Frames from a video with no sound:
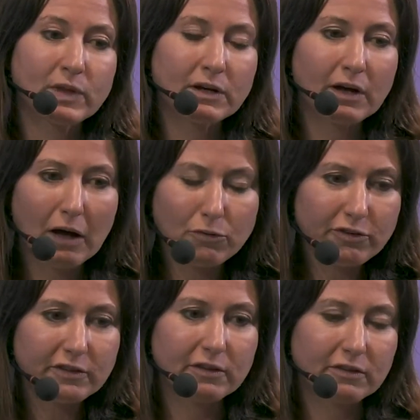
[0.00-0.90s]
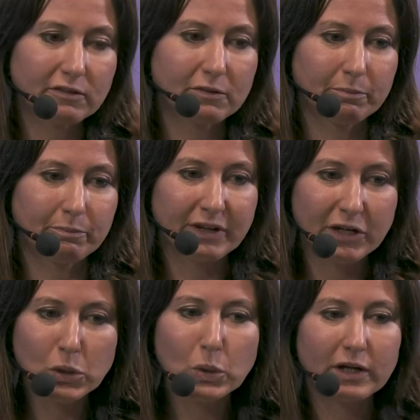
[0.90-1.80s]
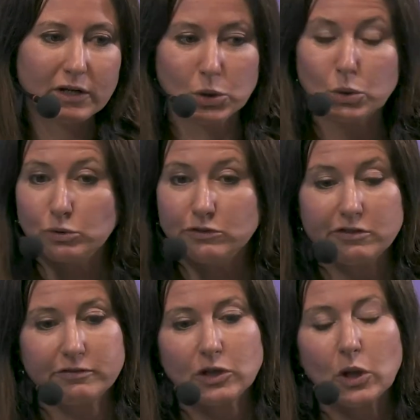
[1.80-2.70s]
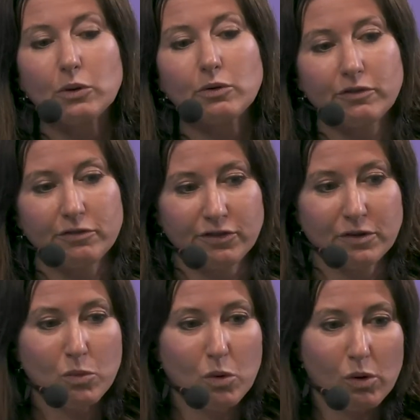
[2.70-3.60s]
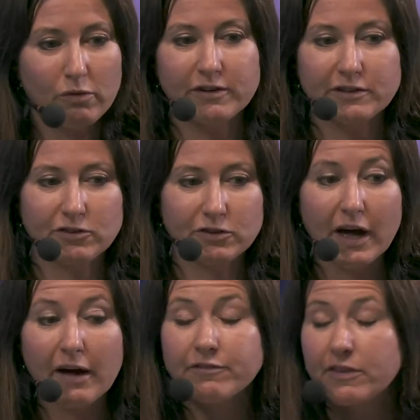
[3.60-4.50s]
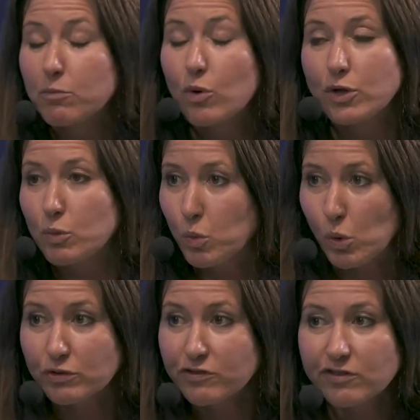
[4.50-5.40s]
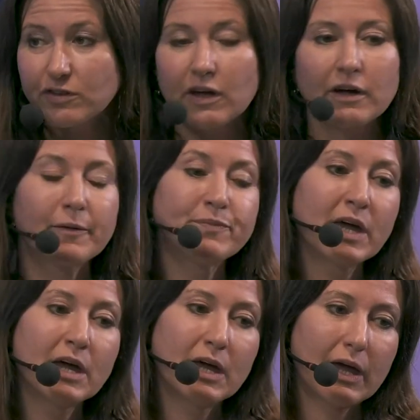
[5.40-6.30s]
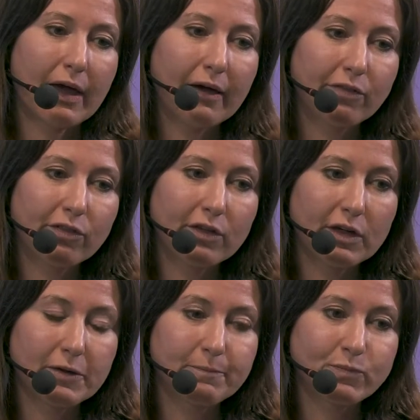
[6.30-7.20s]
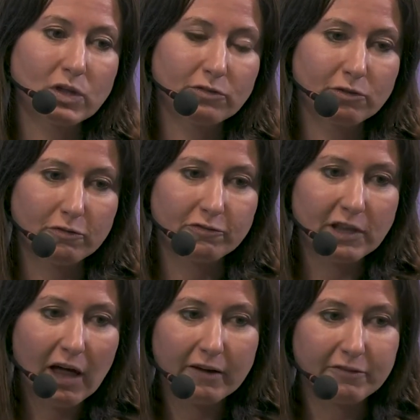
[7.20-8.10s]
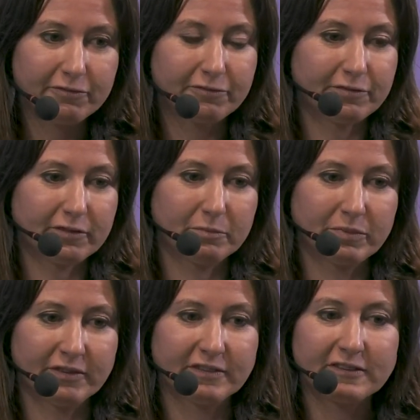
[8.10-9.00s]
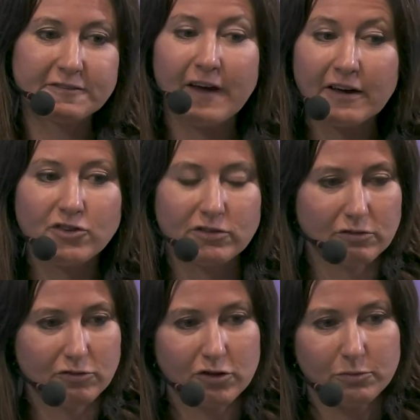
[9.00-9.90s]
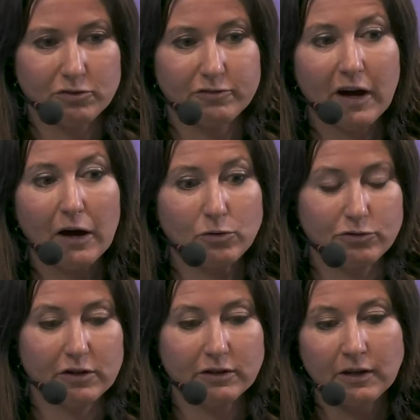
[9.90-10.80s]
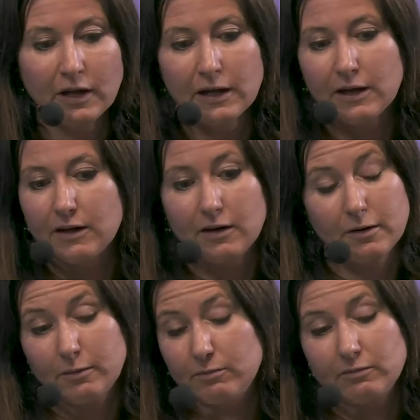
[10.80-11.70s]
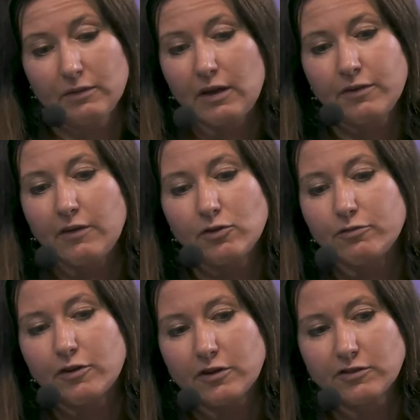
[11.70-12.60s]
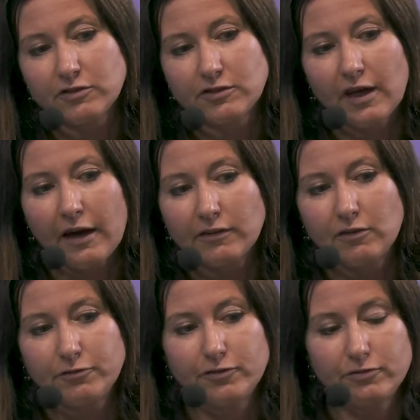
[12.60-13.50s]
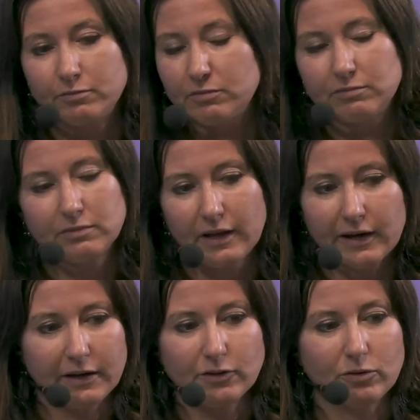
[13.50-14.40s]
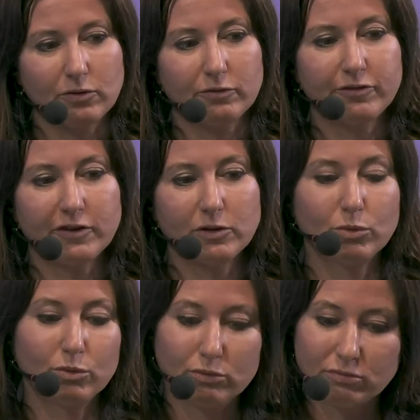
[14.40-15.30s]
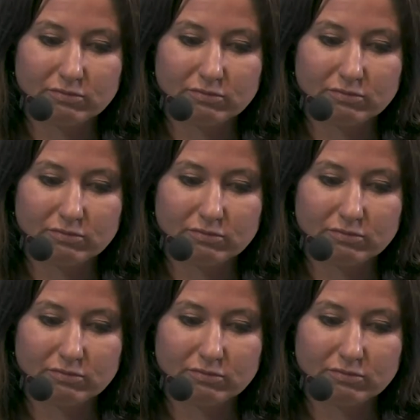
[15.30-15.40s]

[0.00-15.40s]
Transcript: Housing is a peculiar good. The more that you have, the more you want, and the sort of life satisfaction in terms of housing. If you, for instance, add like, I don't know, a few